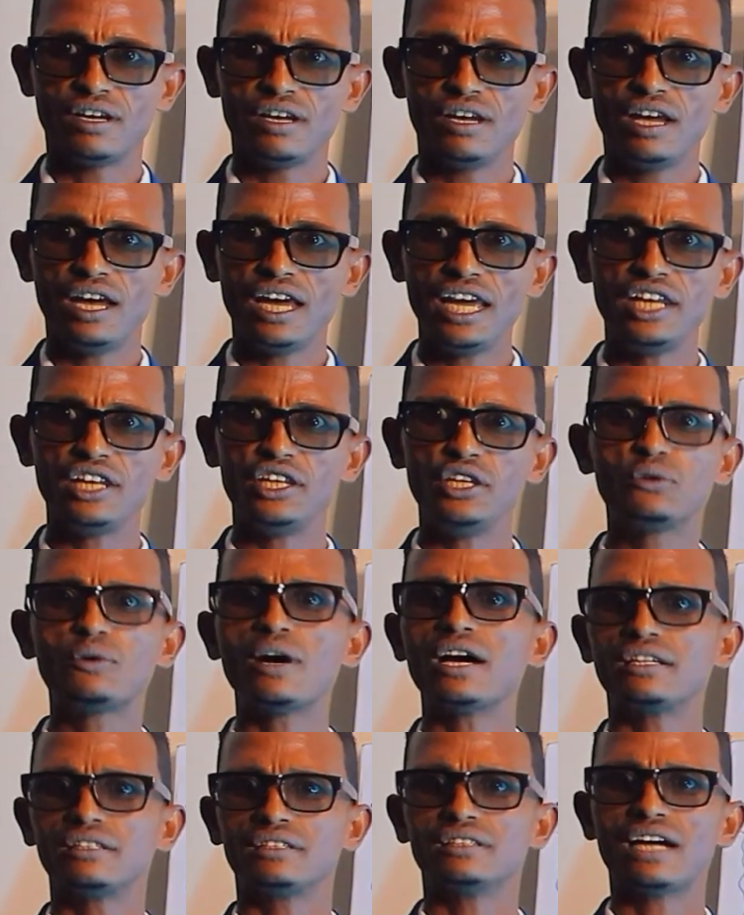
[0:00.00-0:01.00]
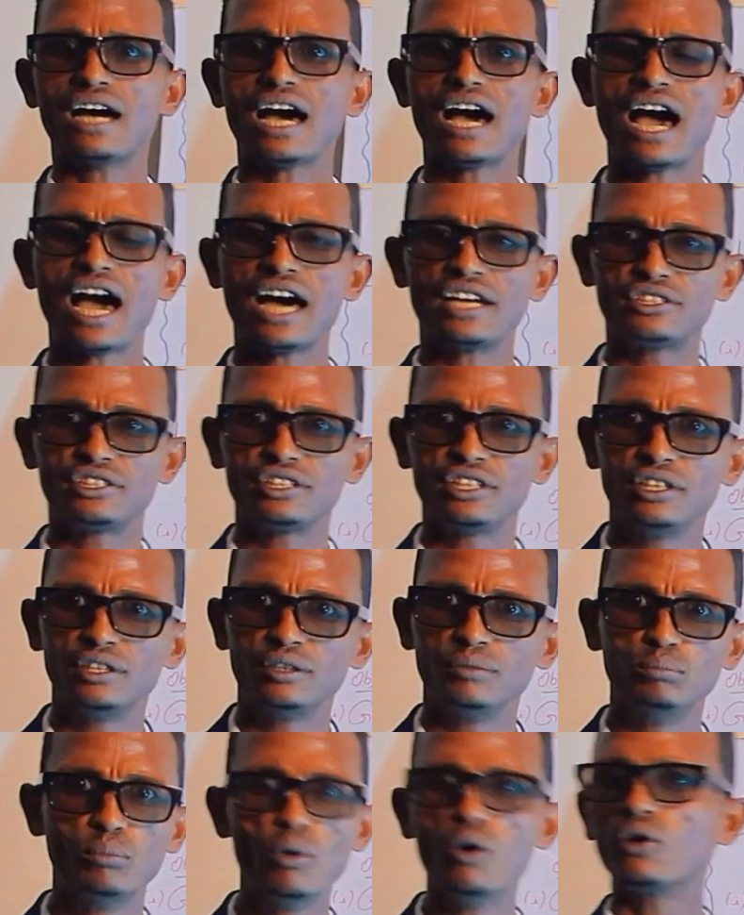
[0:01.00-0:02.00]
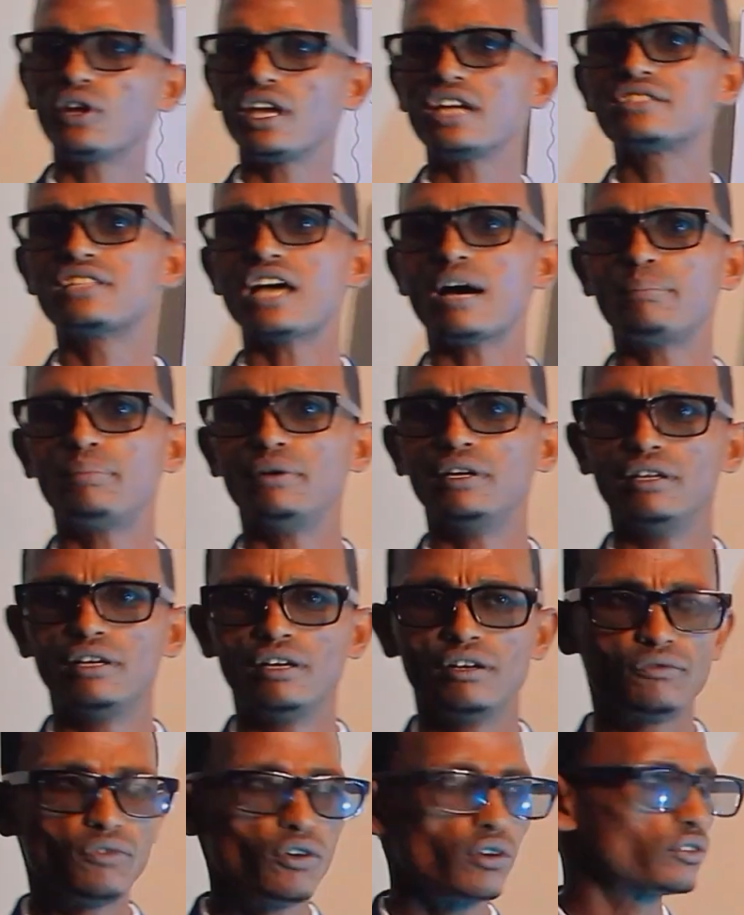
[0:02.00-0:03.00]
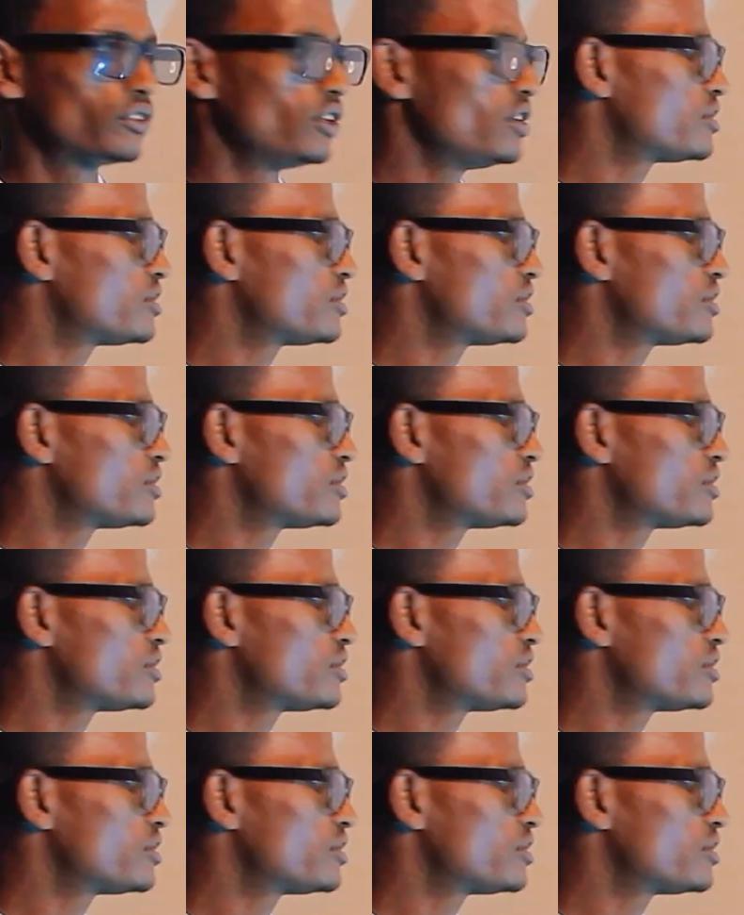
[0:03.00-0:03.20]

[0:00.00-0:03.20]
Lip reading: And you can add more example for these